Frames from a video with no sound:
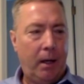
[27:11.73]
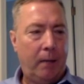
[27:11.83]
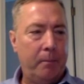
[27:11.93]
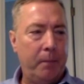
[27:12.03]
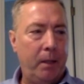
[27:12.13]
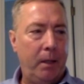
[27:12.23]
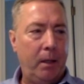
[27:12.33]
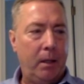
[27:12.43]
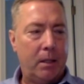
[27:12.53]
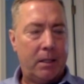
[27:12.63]
Um,
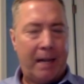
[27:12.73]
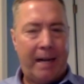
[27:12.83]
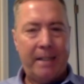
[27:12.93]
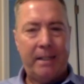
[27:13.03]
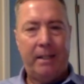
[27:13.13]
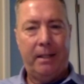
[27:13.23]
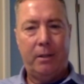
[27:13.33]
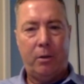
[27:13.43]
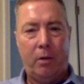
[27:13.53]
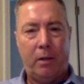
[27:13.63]
the
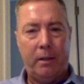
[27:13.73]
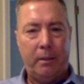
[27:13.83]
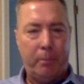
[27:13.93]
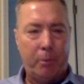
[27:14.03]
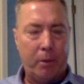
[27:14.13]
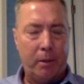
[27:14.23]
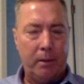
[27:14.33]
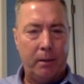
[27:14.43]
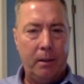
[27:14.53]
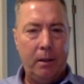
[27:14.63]
sizing is critically
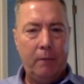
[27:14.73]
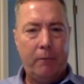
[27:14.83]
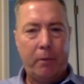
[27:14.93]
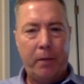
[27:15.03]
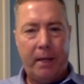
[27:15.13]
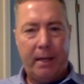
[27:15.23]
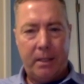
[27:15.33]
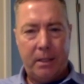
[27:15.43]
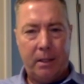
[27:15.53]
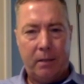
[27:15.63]
important for the
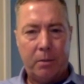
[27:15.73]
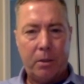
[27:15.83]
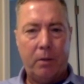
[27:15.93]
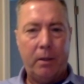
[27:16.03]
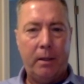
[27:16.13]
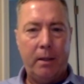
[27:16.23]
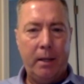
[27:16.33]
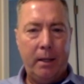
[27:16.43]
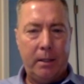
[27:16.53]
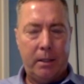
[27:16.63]
ICL so
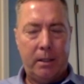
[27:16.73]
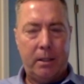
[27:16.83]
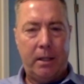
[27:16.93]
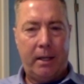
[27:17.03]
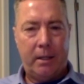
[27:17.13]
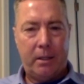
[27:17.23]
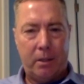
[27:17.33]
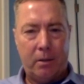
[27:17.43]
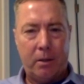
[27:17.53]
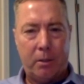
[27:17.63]
that it sits in that
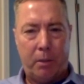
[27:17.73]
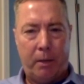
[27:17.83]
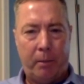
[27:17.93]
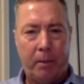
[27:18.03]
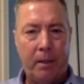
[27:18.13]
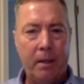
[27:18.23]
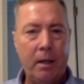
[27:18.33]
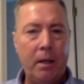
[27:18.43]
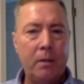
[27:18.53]
sulcus properly.